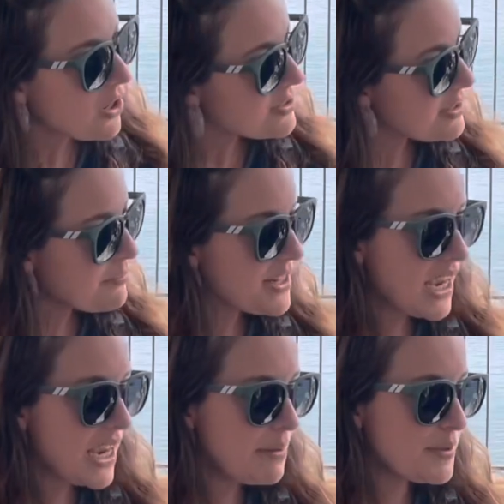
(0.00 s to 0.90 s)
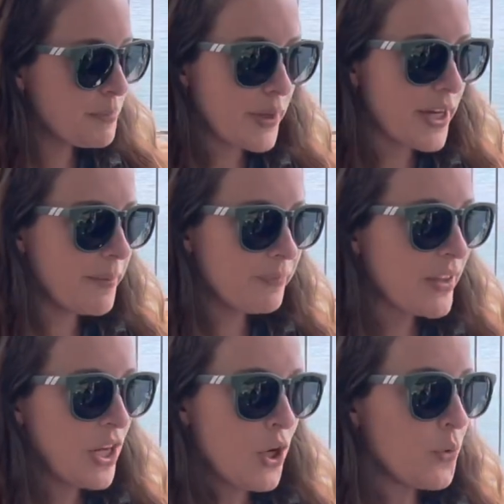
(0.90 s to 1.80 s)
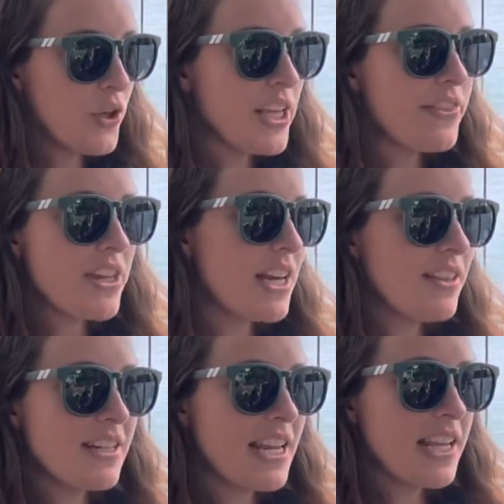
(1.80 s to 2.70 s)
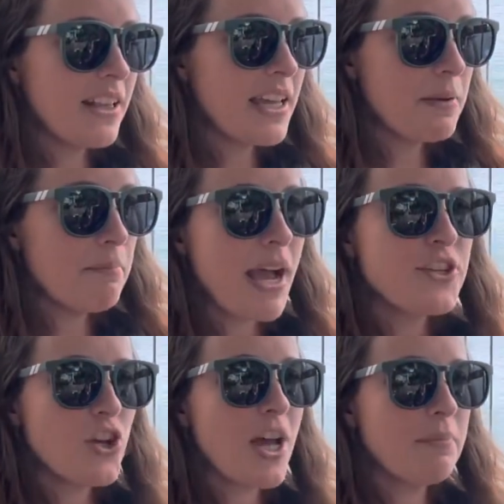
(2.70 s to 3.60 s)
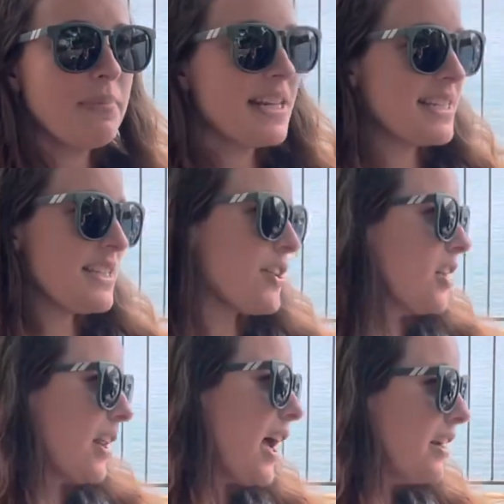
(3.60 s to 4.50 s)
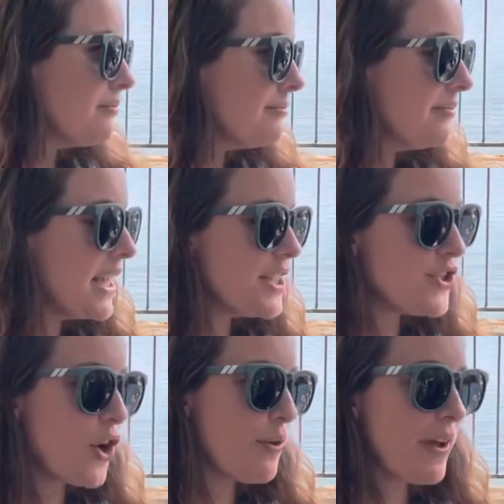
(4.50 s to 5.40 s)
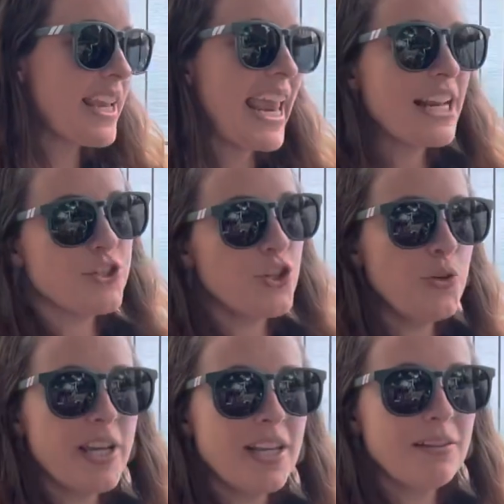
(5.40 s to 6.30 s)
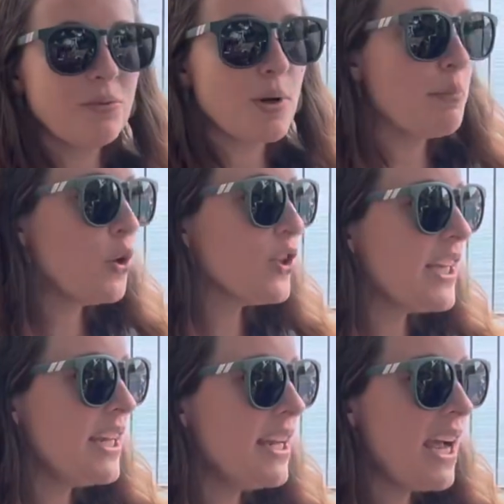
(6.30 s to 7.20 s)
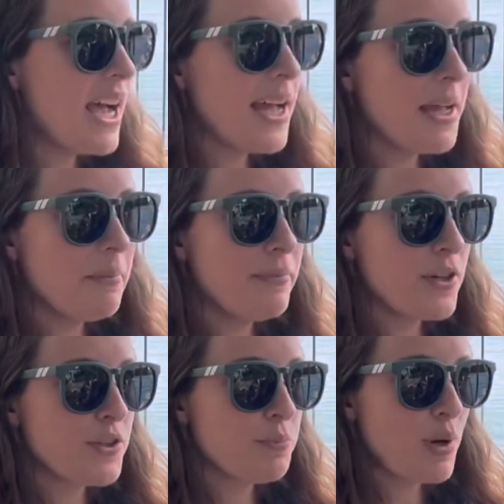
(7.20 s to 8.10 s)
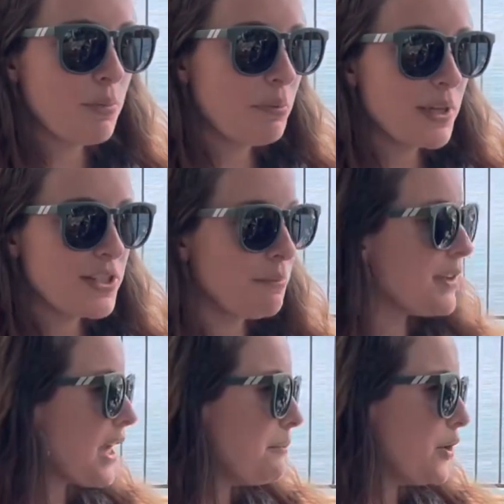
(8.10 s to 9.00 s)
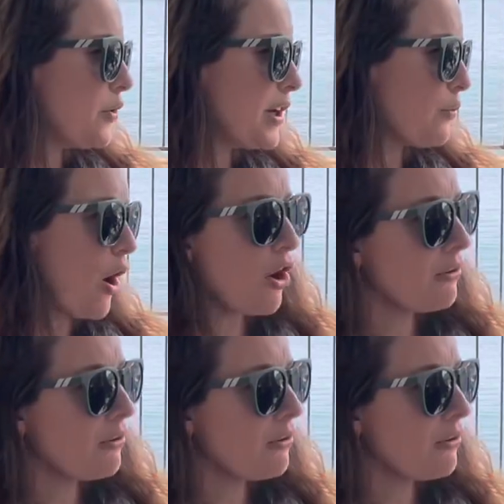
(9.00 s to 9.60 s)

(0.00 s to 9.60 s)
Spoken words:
sometimes, but really at the end of the day, like, my job exists online. And so if I can't do it remotely, there's probably something I'm doing wrong.